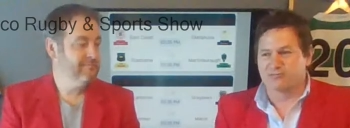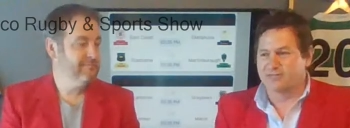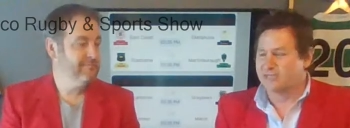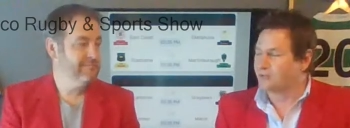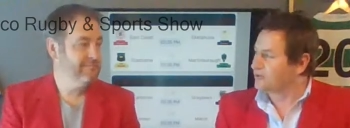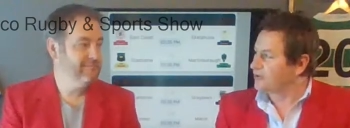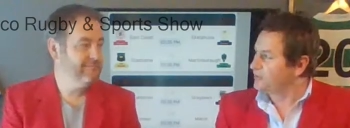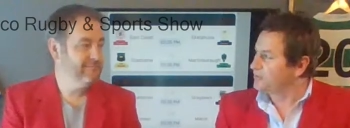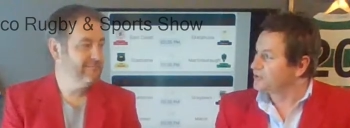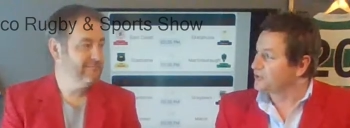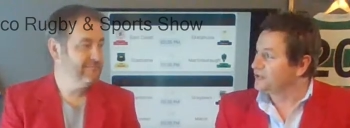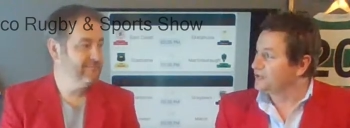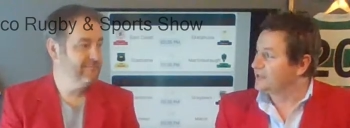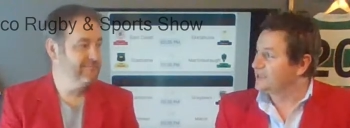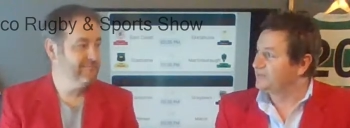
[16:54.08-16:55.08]
Speaker 1: a really good
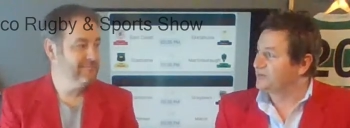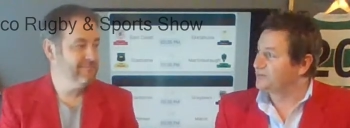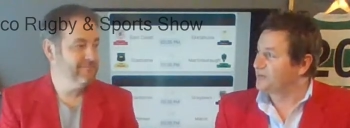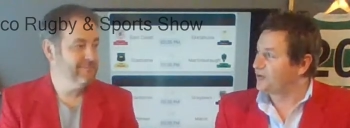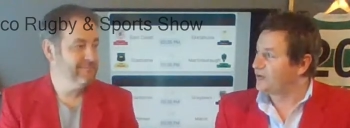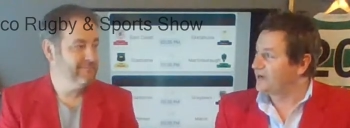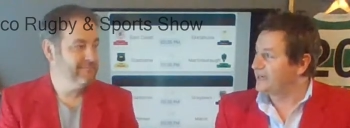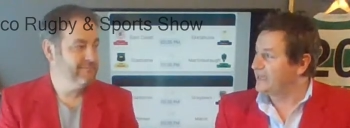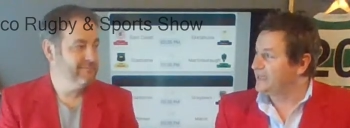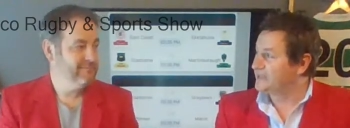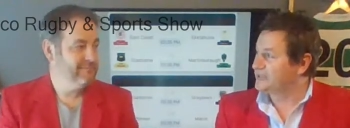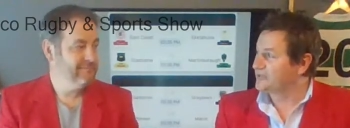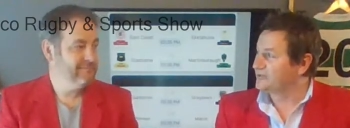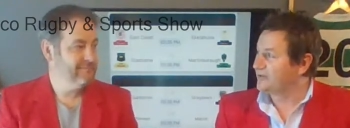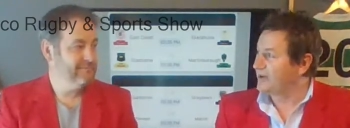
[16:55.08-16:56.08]
opportunity for
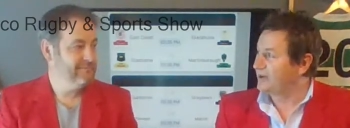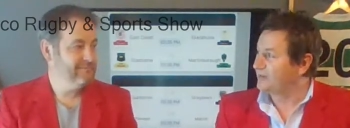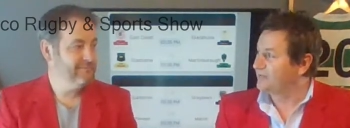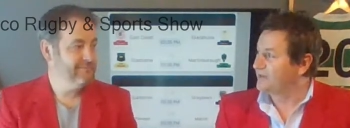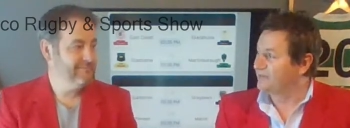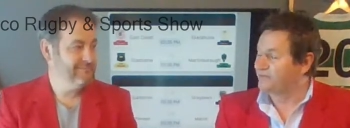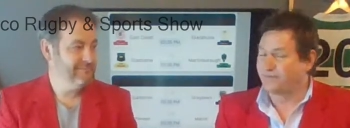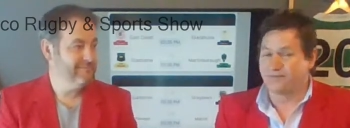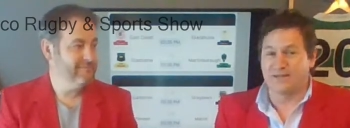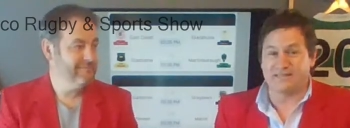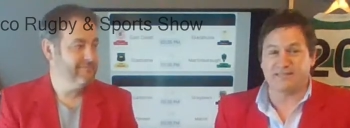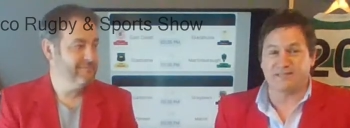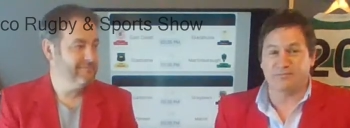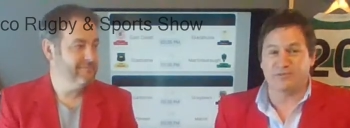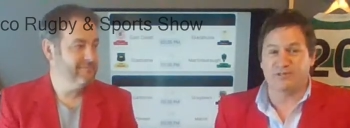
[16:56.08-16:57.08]
Pioneer to um,
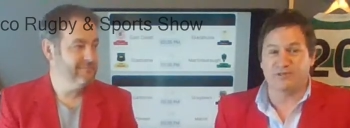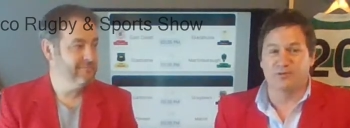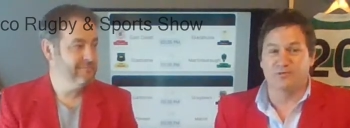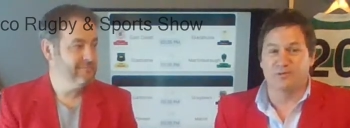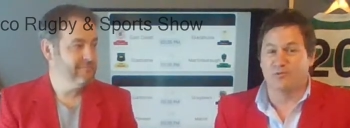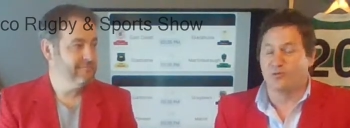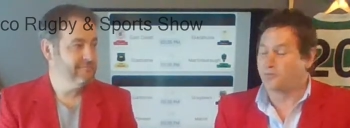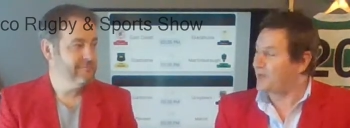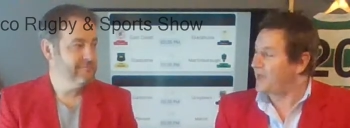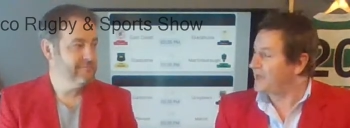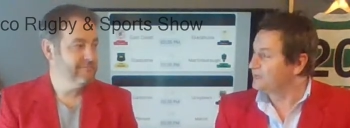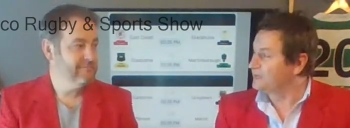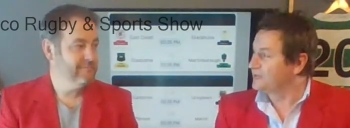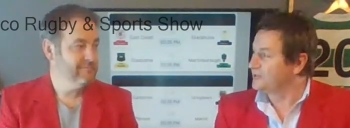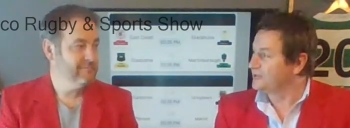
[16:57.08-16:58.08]
inflict a bit, little bit more
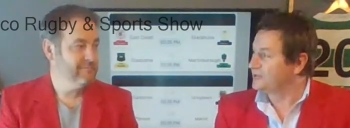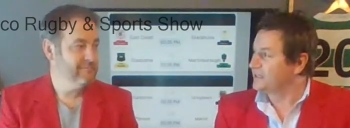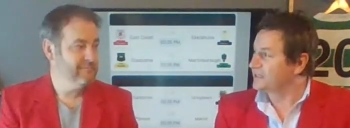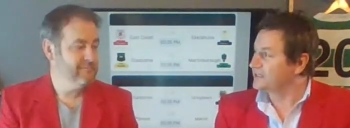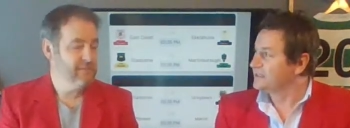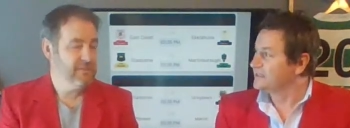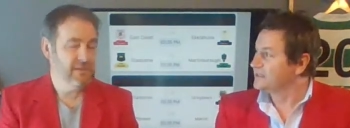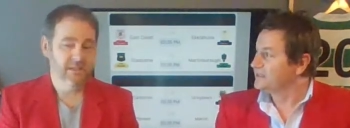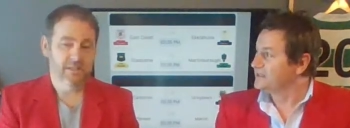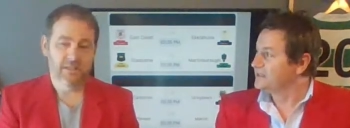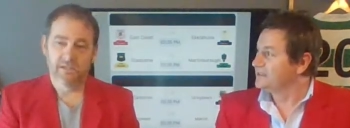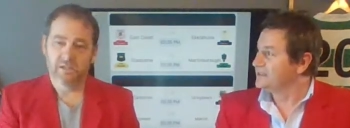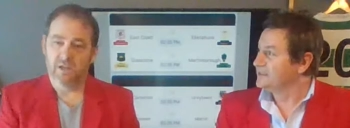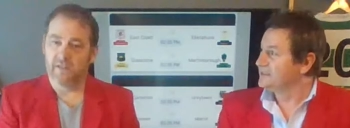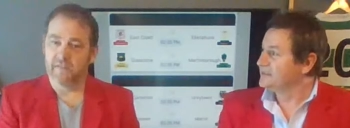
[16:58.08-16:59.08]
pain. What do you think?
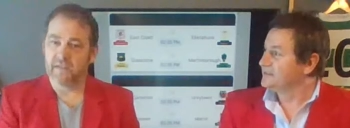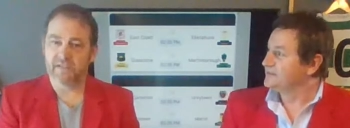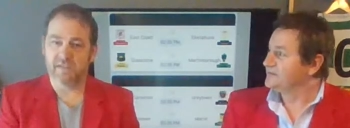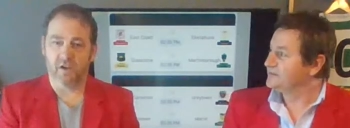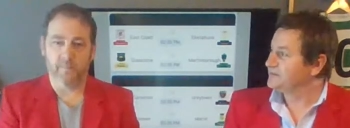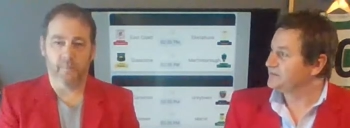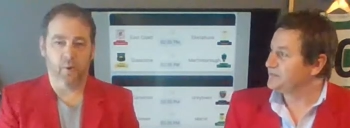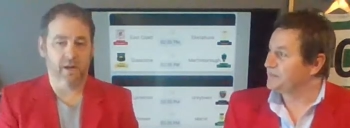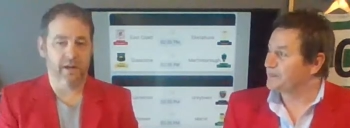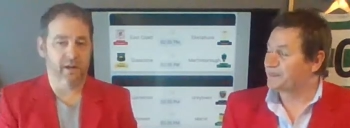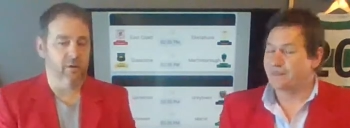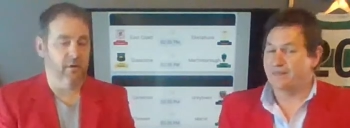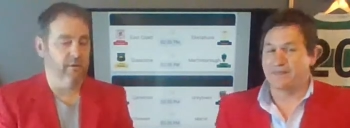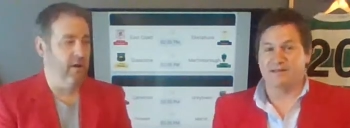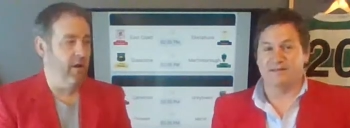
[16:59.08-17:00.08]
I think so.
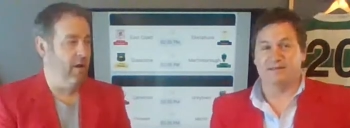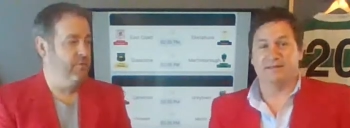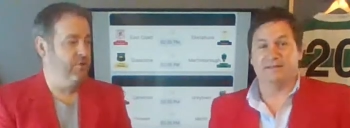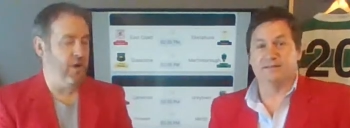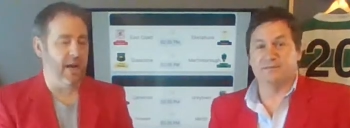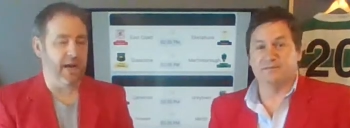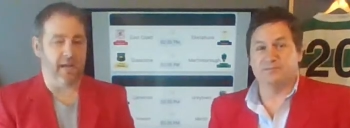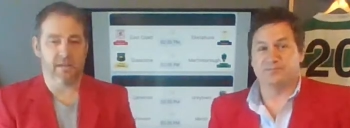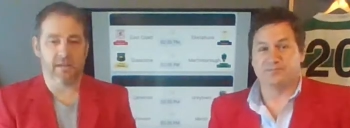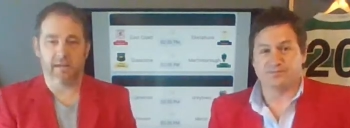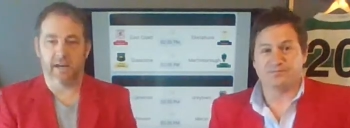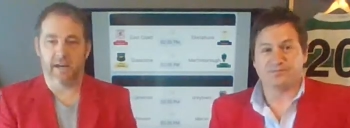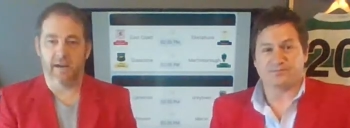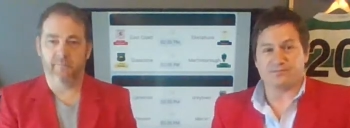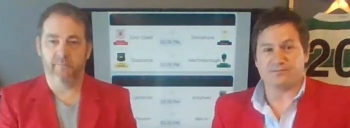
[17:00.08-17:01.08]
Pioneer
Speaker 2: on their home track,
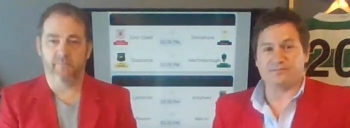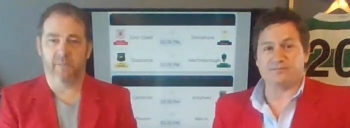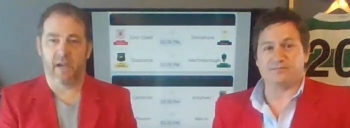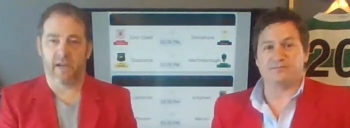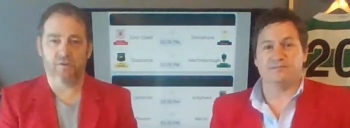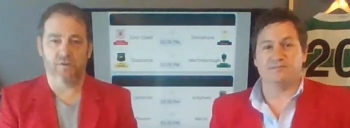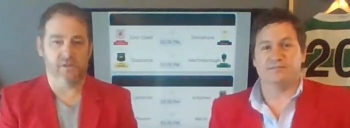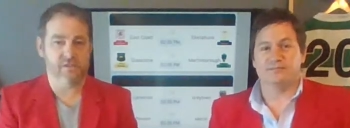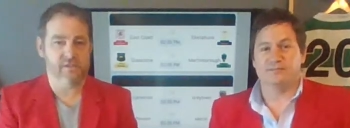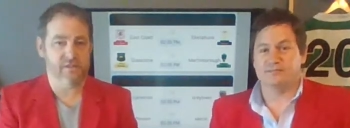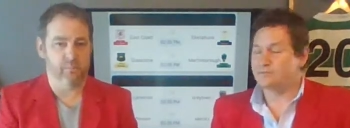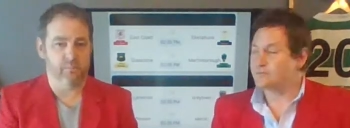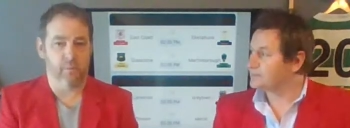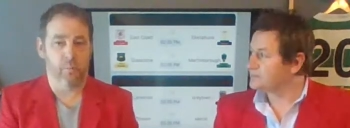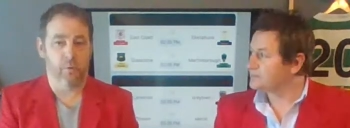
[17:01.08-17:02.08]
uh,
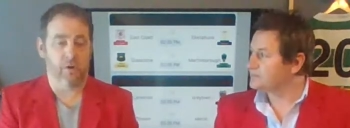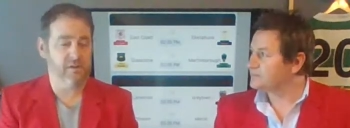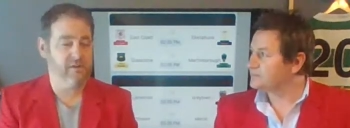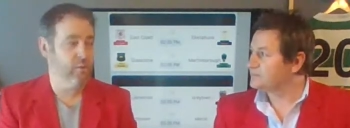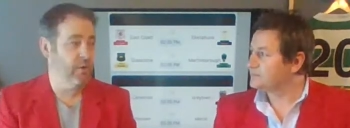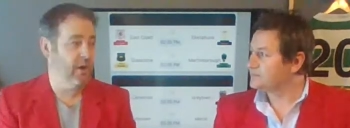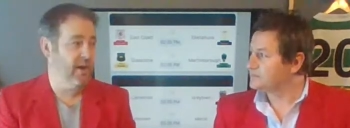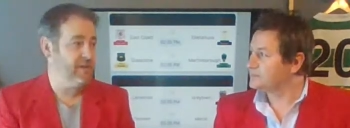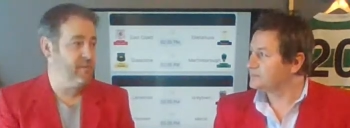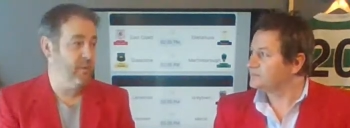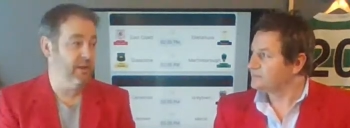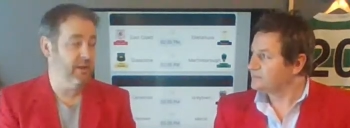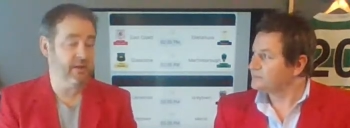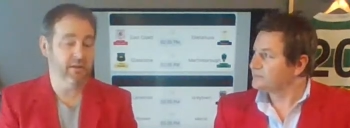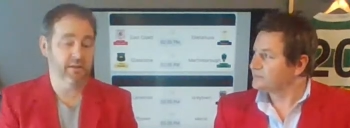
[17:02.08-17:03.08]
dangerous from what I saw
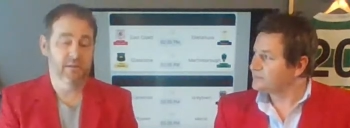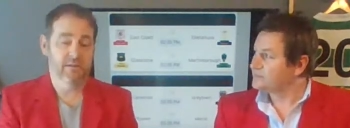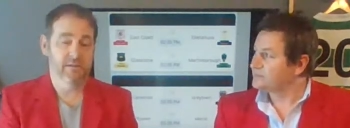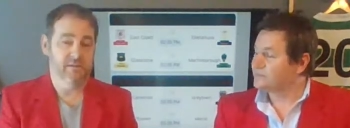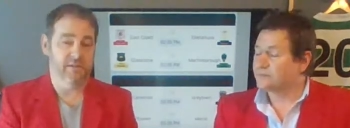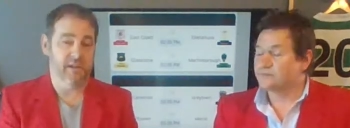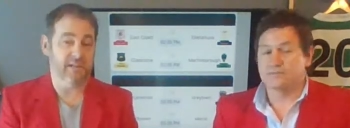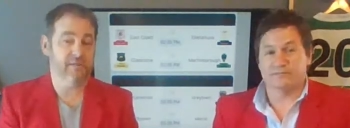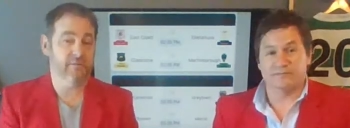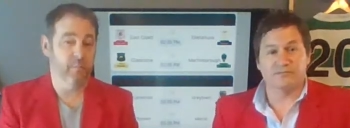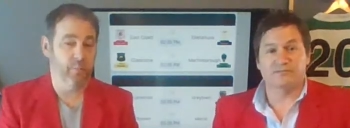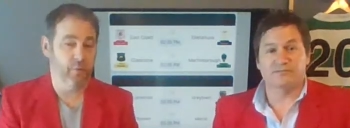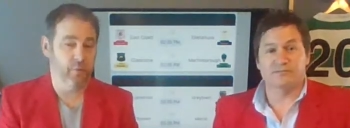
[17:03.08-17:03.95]
last week. Stacks of